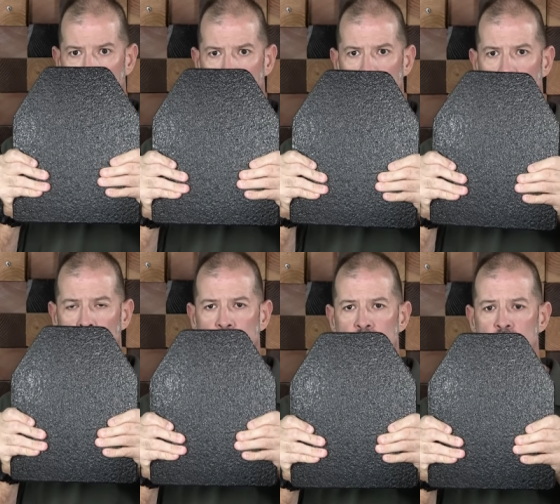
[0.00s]
are
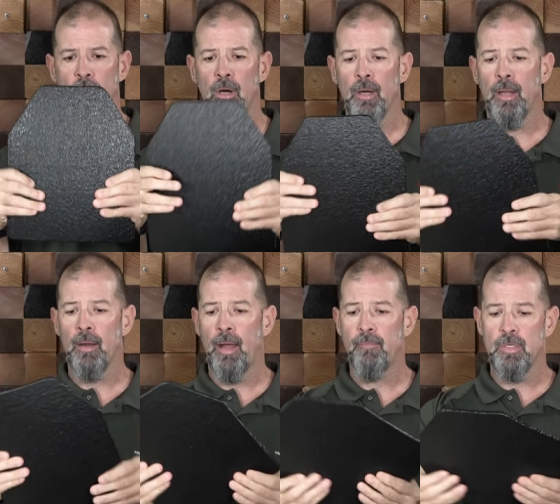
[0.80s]
what these are,
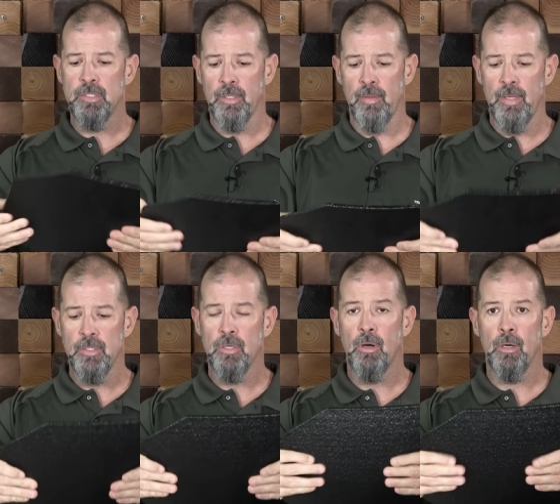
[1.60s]
and obviously
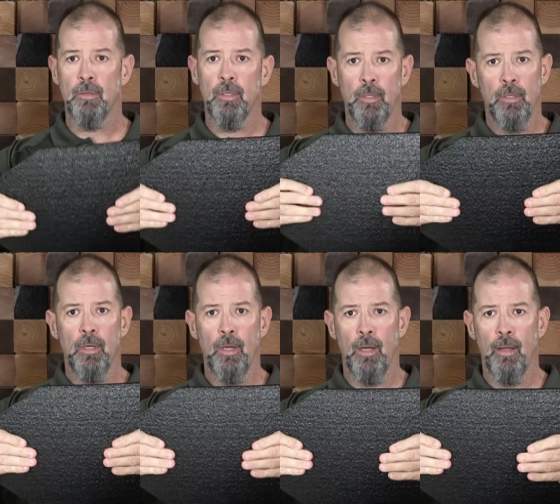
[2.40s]
these are
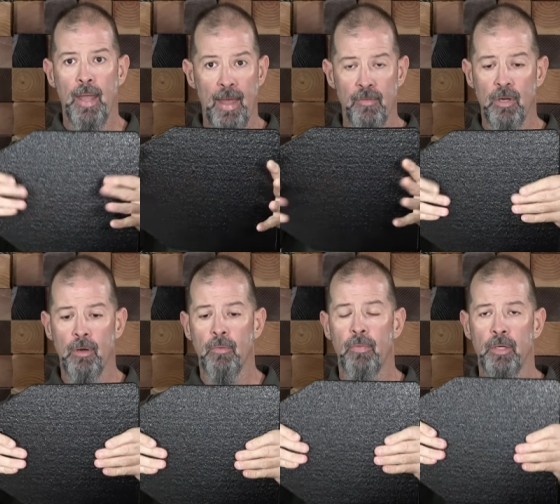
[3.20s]
uh,
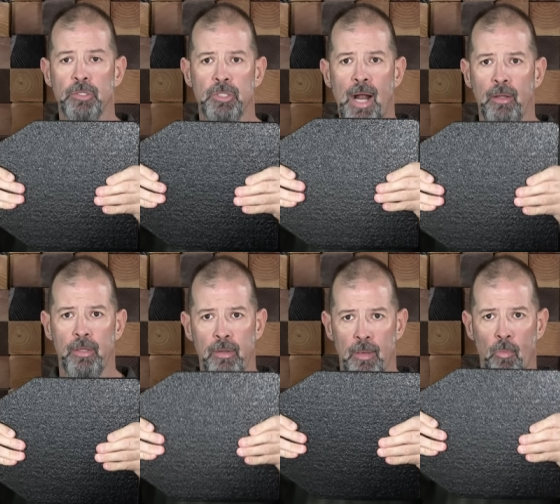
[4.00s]
heavier, they're
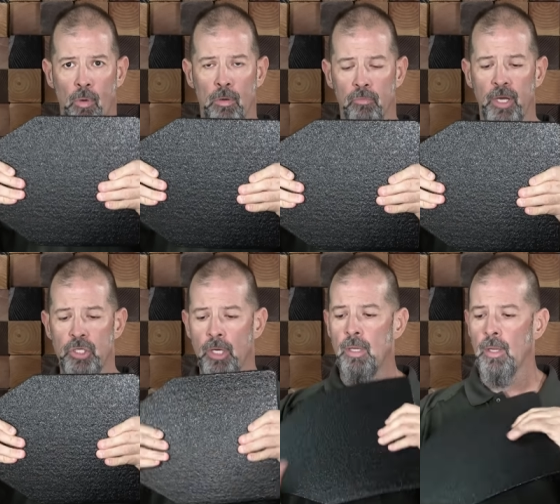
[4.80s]
solid, they're more
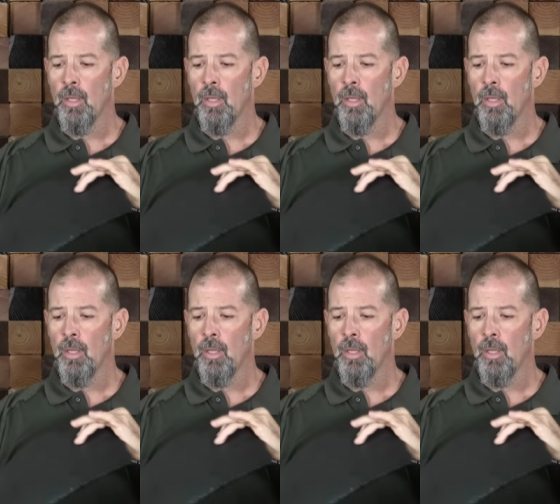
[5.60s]
rigid,